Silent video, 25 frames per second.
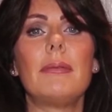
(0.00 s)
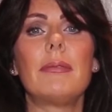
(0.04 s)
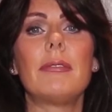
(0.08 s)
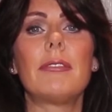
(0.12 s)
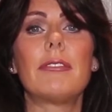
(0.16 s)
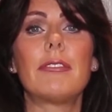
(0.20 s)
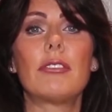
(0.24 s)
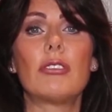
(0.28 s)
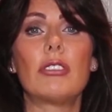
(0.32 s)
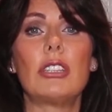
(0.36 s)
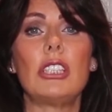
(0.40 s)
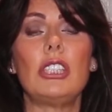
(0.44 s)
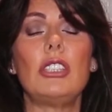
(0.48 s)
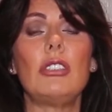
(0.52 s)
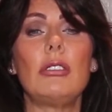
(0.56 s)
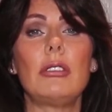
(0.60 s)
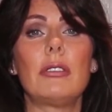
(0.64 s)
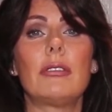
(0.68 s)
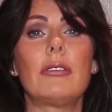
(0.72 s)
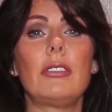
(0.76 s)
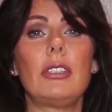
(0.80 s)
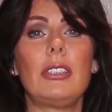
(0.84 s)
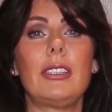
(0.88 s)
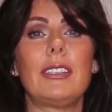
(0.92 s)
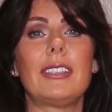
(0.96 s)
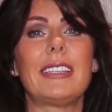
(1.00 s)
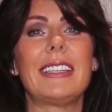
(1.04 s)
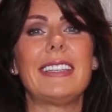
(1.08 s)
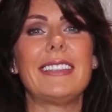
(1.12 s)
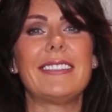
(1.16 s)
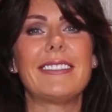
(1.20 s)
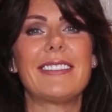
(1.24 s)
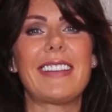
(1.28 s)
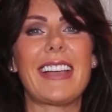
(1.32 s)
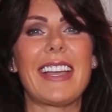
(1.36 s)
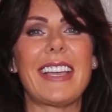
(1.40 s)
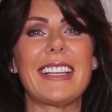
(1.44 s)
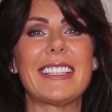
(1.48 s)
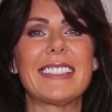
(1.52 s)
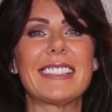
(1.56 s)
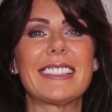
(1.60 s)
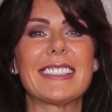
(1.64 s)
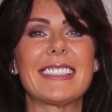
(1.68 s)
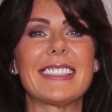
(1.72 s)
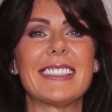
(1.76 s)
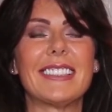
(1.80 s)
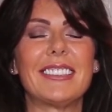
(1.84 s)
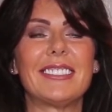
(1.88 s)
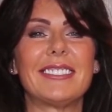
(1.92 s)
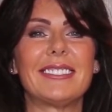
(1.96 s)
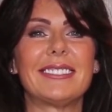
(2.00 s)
for a youthful looking face.